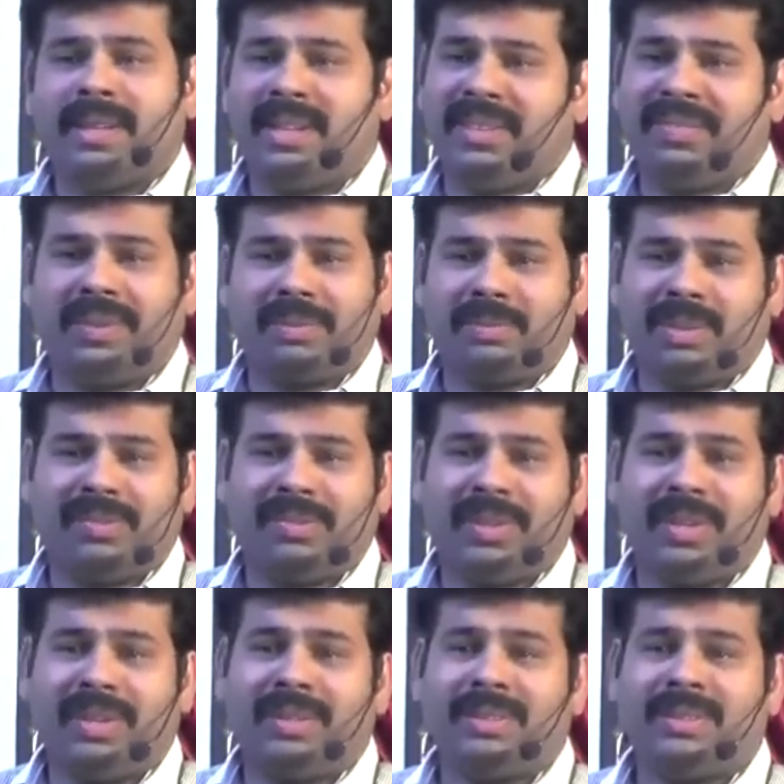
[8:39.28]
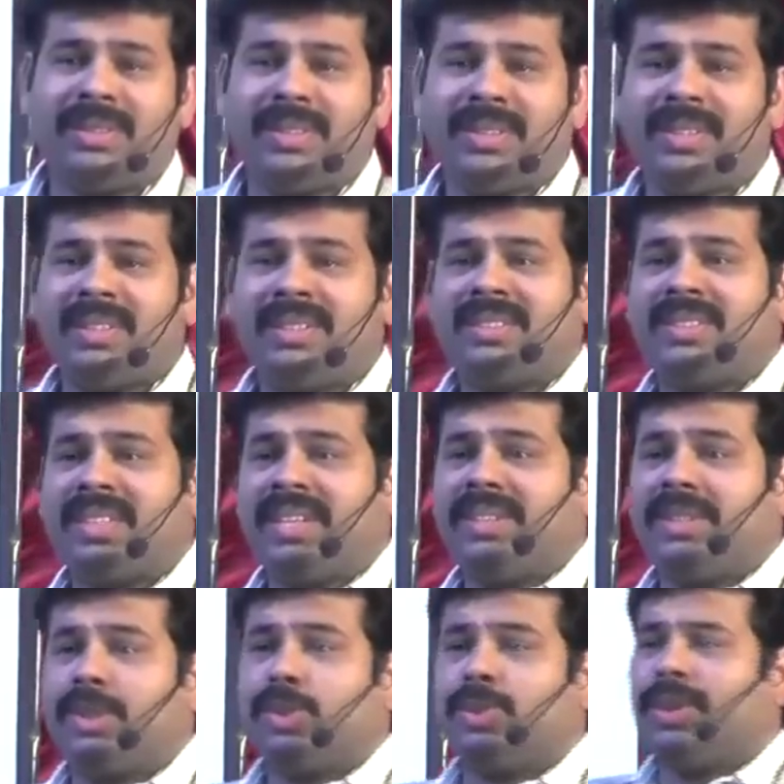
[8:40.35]
defect profile, sent
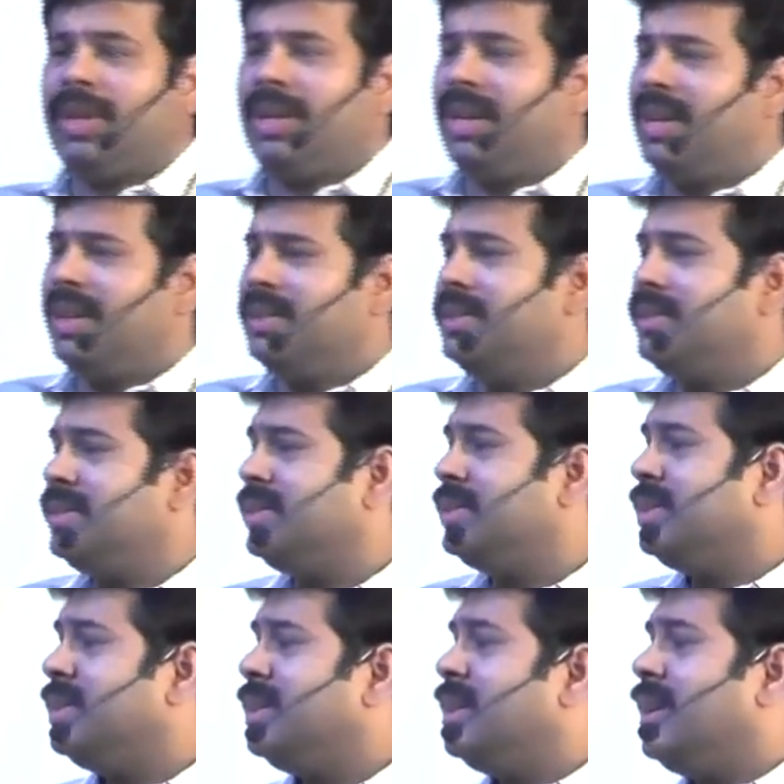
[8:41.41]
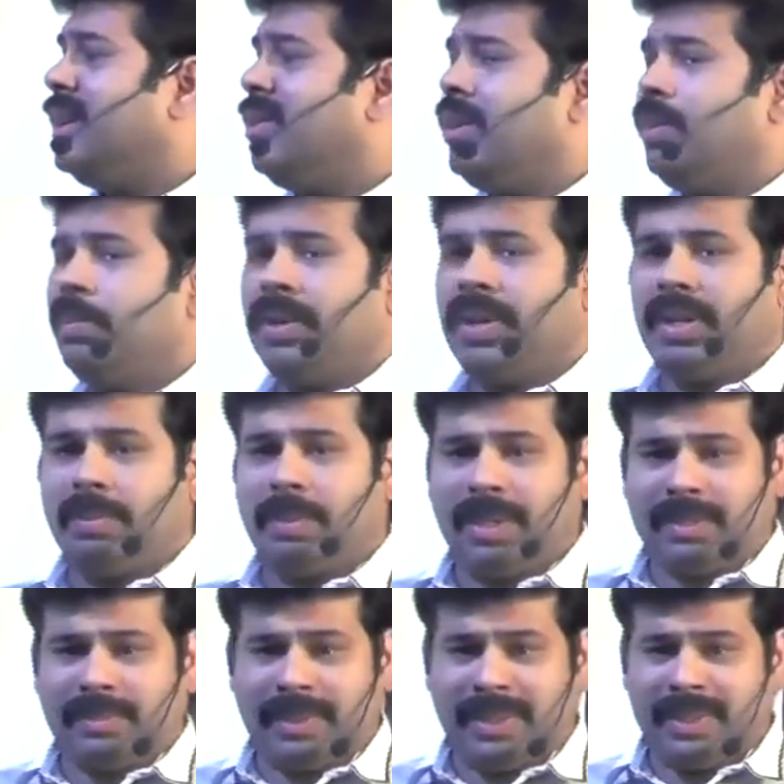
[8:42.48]
to the development
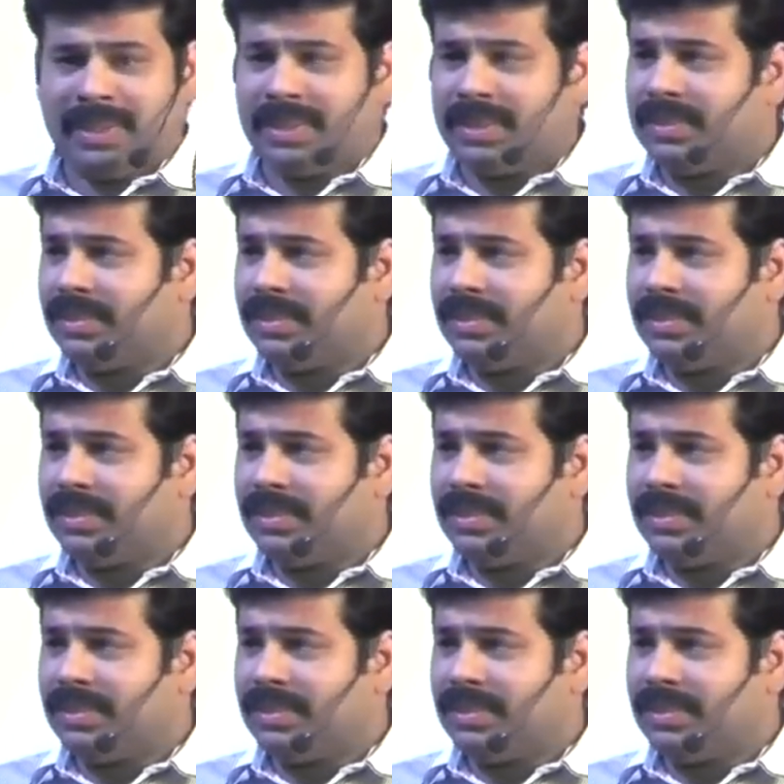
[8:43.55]
department